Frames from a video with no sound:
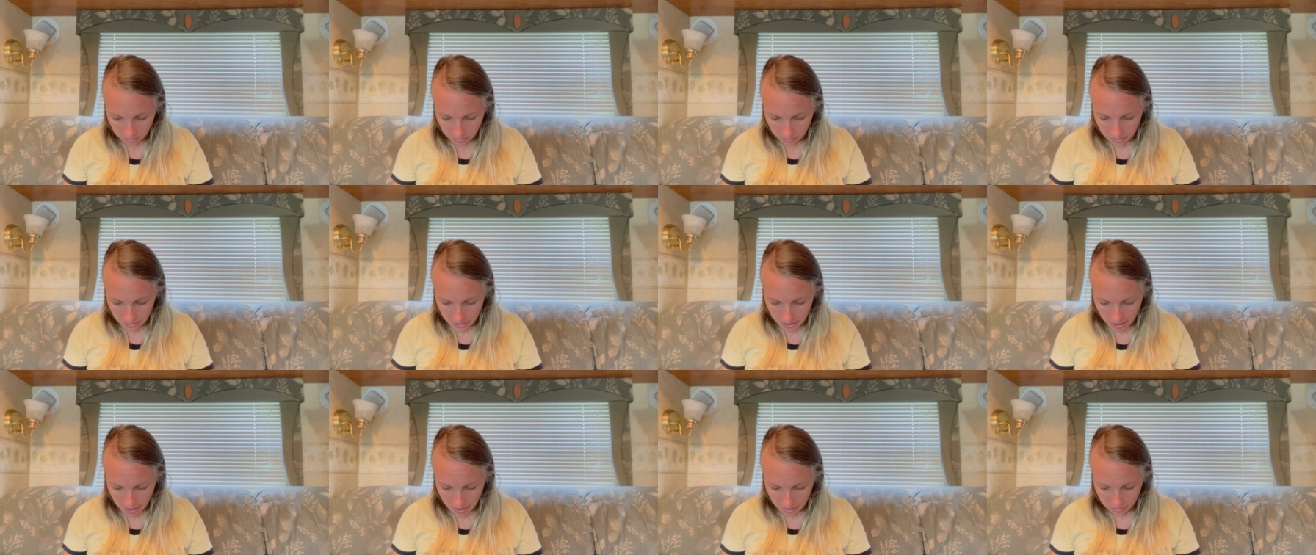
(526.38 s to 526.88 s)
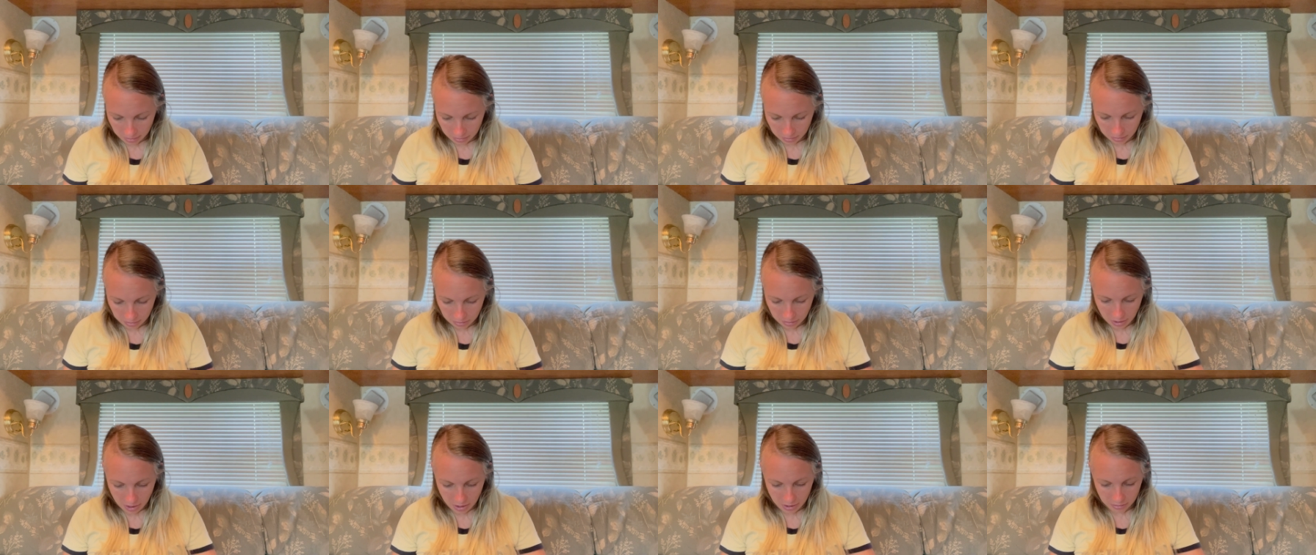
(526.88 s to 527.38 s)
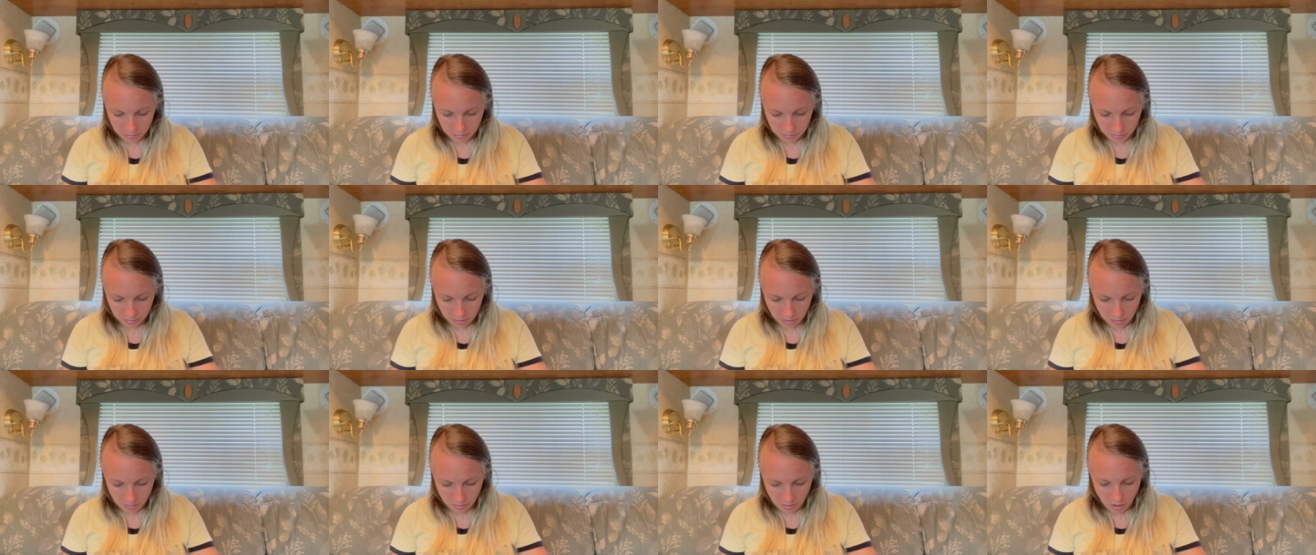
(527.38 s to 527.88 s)
Yeah, I don't
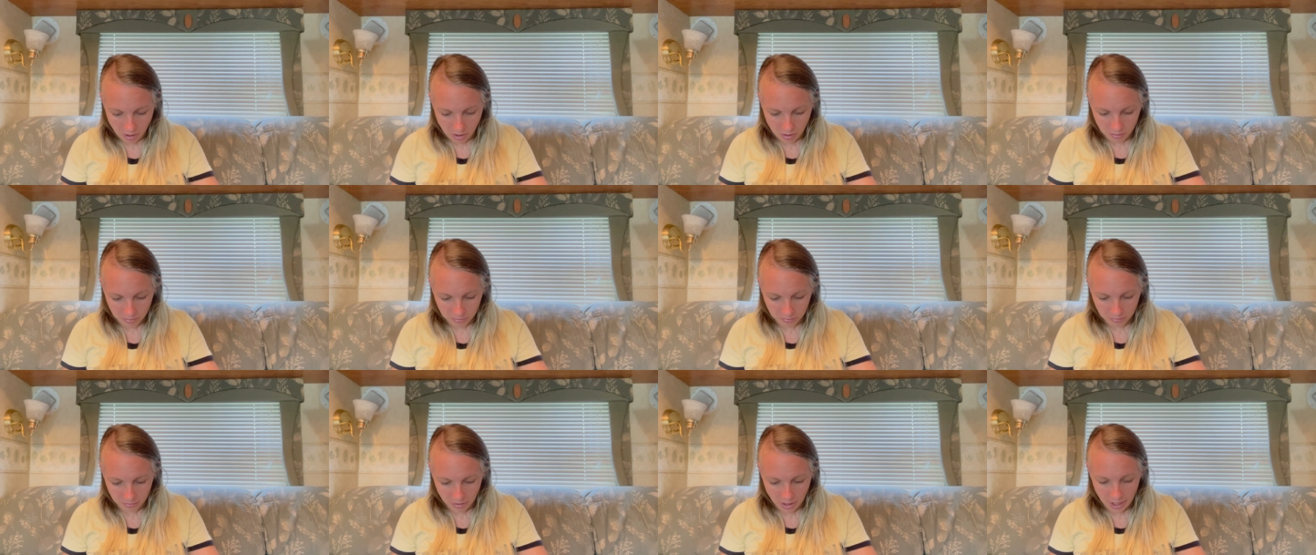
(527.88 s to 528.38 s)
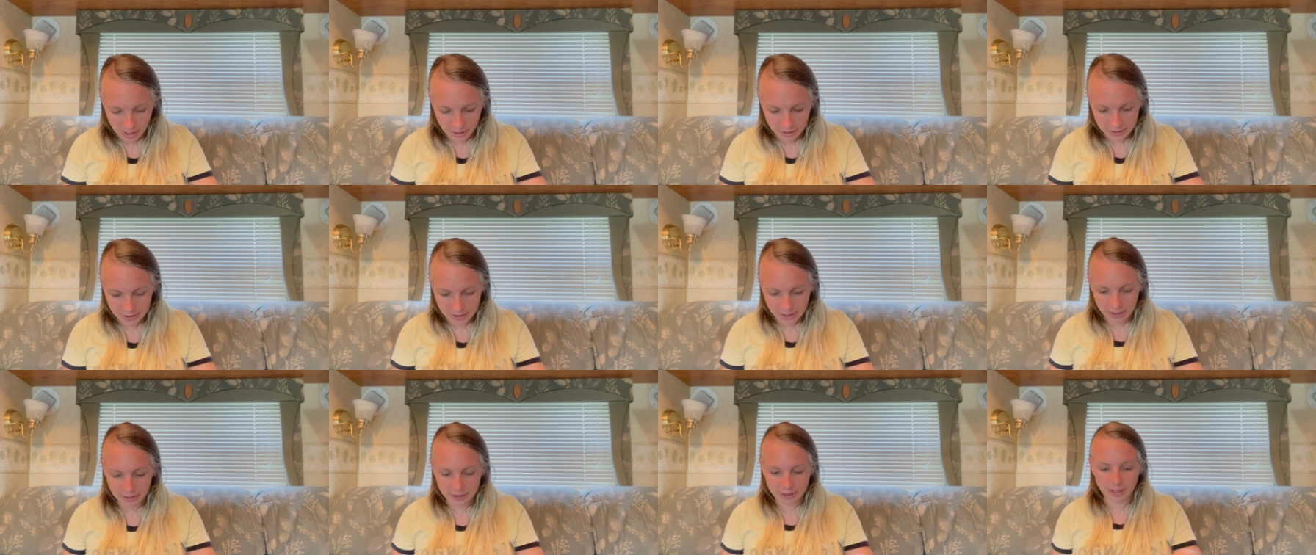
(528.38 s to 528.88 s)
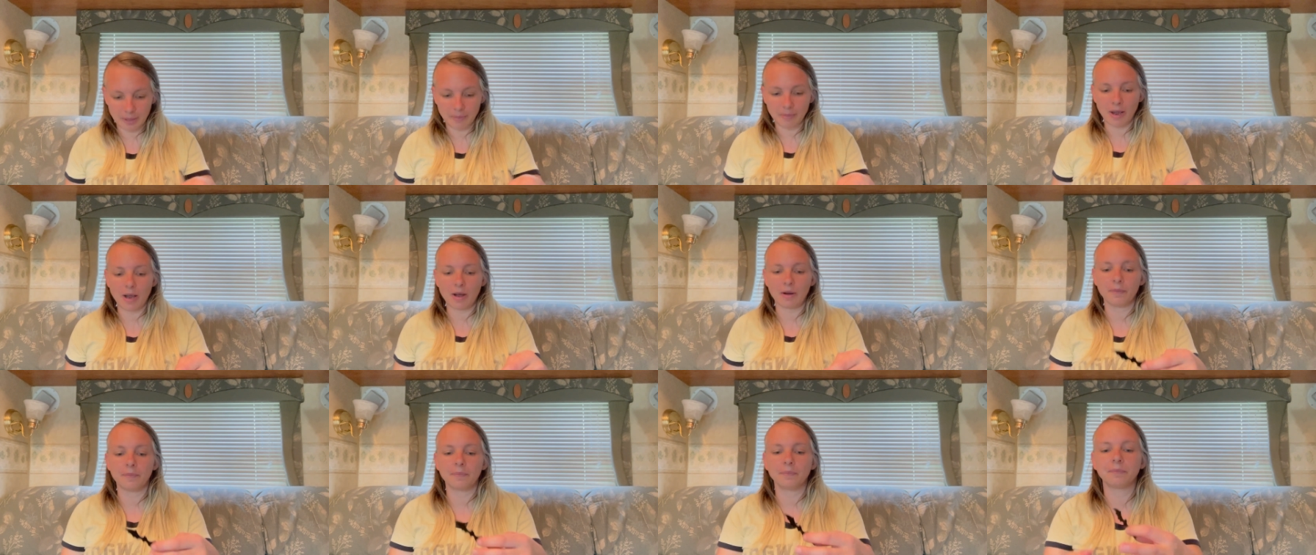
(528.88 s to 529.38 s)
know. Oh, I can take some
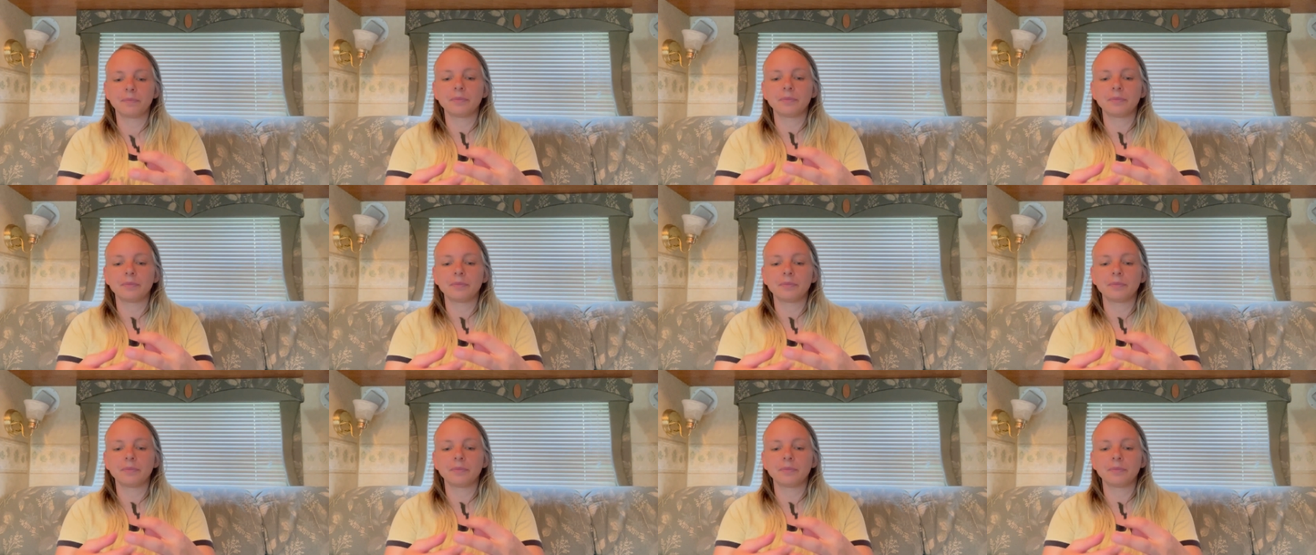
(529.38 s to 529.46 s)
out.